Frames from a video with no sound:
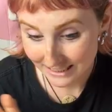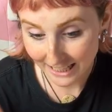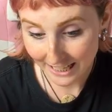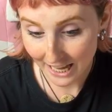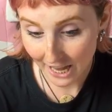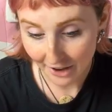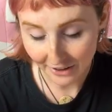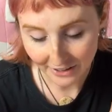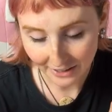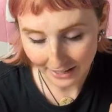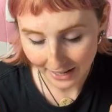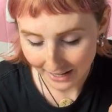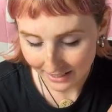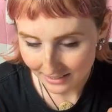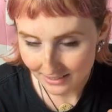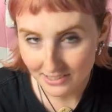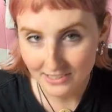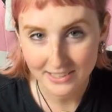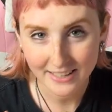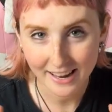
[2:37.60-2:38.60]
stay out of
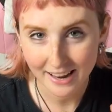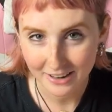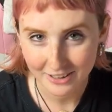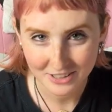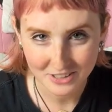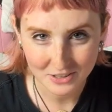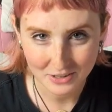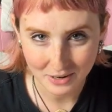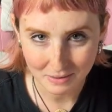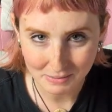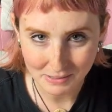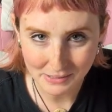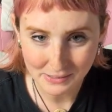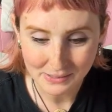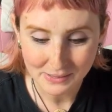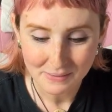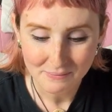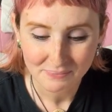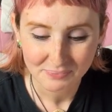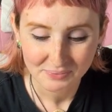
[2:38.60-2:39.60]
that, stay out of
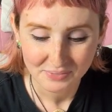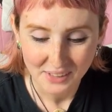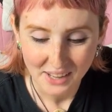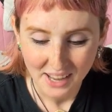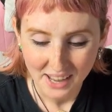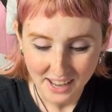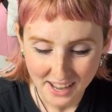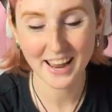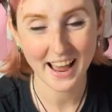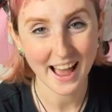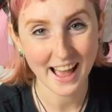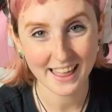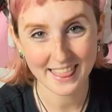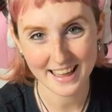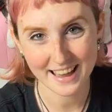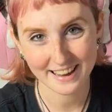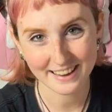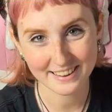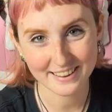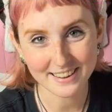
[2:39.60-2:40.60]
trouble. We
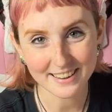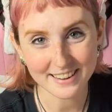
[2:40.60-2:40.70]
had that